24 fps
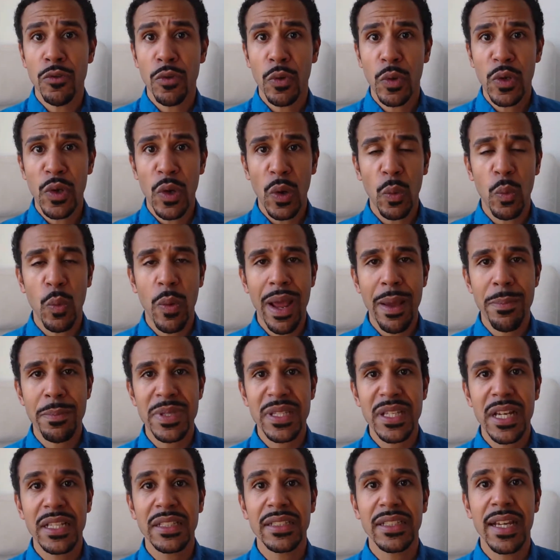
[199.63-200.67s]
to your
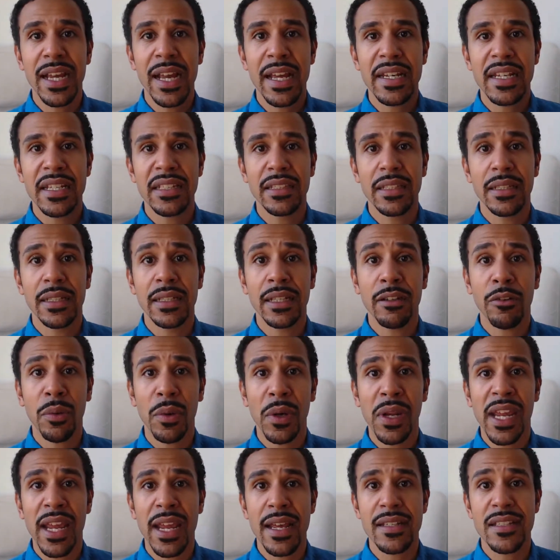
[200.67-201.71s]
website, and it
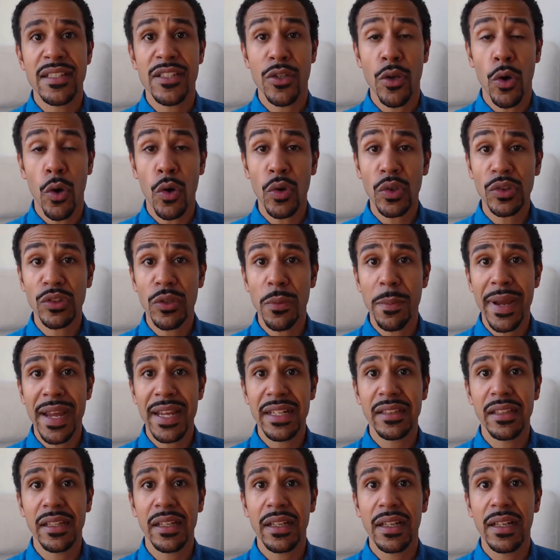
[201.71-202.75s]
creates
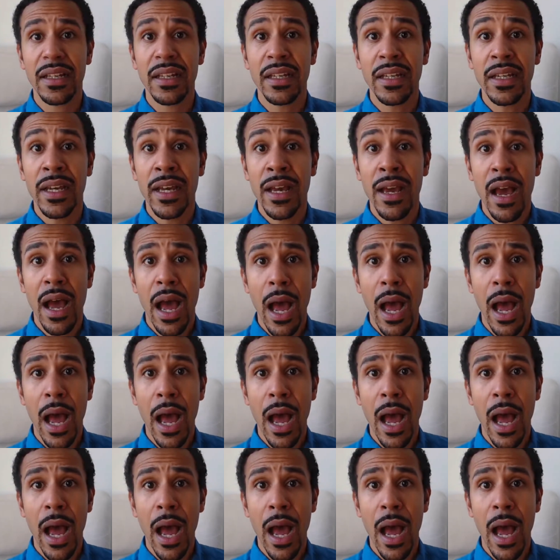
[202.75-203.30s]
automatically